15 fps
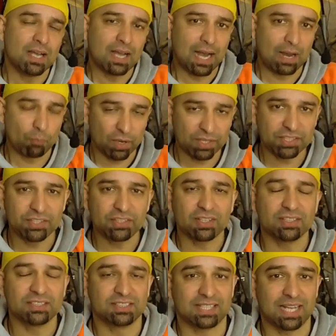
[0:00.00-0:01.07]
I want you to
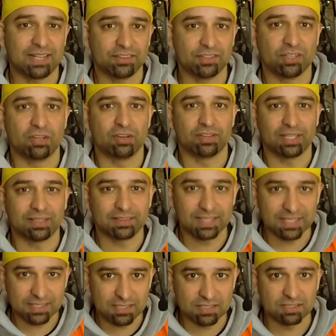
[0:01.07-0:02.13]
understand though that
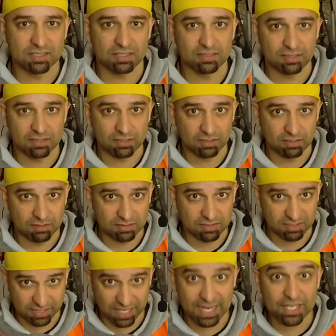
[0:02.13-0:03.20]
this
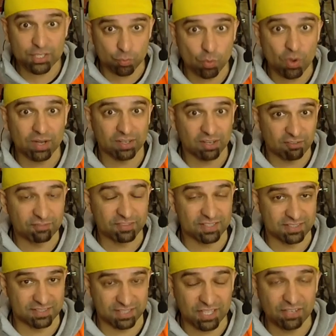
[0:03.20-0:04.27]
stage 1 of this
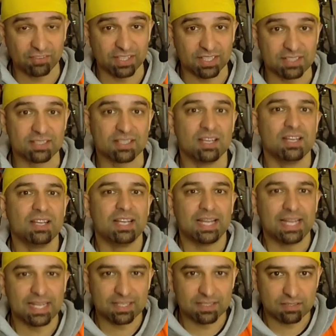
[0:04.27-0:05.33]
series
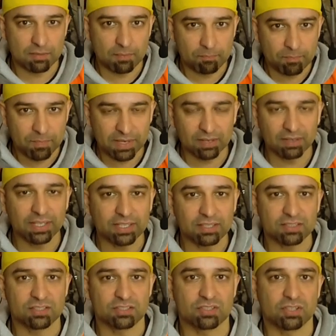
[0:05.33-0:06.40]
is merely
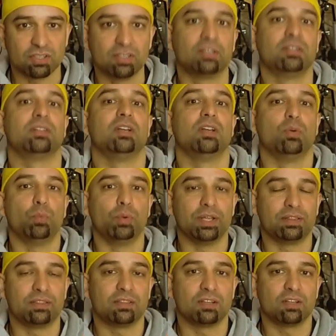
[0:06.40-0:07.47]
concerned
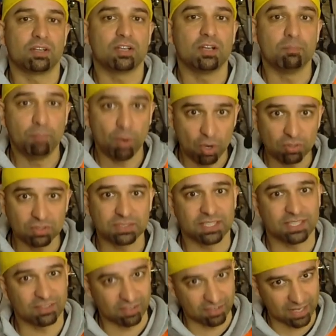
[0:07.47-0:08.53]
with
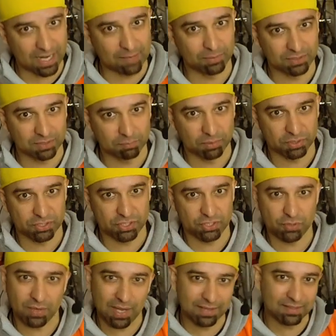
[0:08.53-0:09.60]
composing on Ableton Push
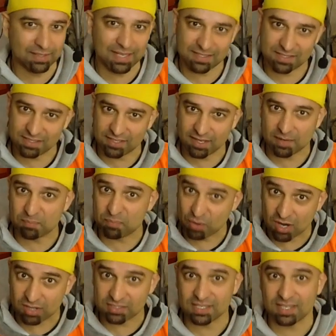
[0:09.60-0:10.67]
2 and the necessary
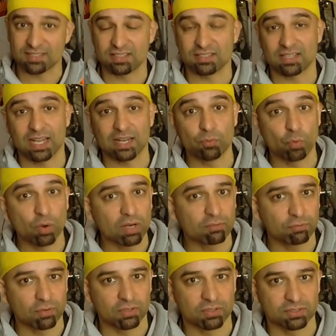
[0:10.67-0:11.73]
processes and
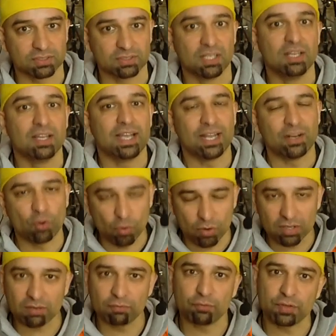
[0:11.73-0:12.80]
workflows in
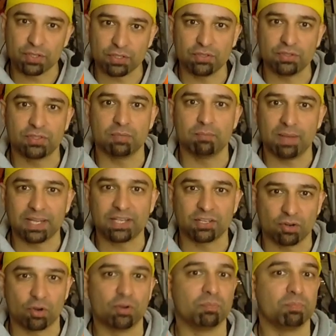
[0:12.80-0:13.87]
order for you to make
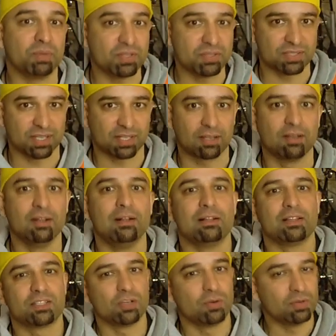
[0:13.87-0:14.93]
your own music.
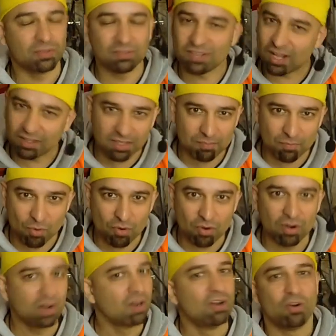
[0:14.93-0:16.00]
So nothing
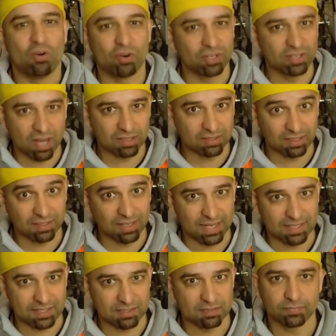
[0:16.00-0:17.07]
more or nothing
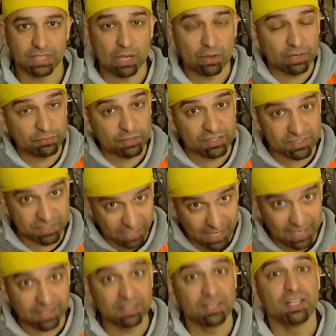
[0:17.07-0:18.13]
less. Now, if you
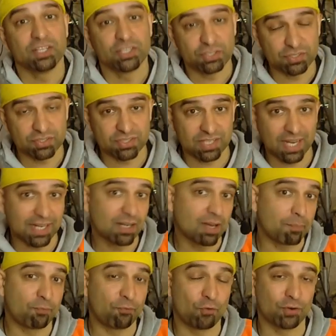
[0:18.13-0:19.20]
decide to sign
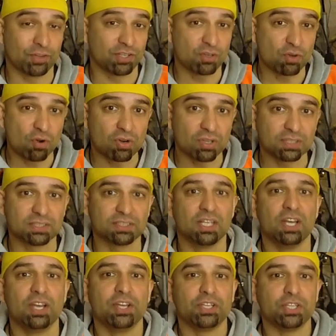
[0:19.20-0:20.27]
up for the course,
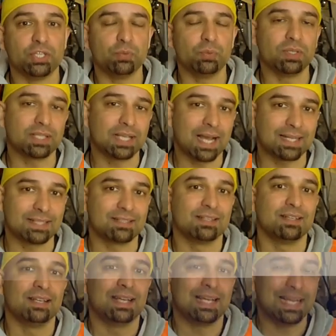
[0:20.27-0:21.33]
you will get
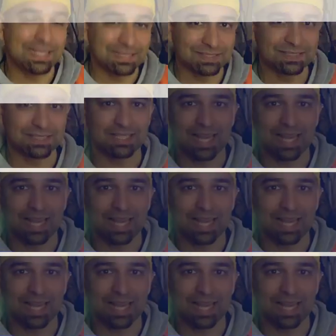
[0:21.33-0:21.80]
instant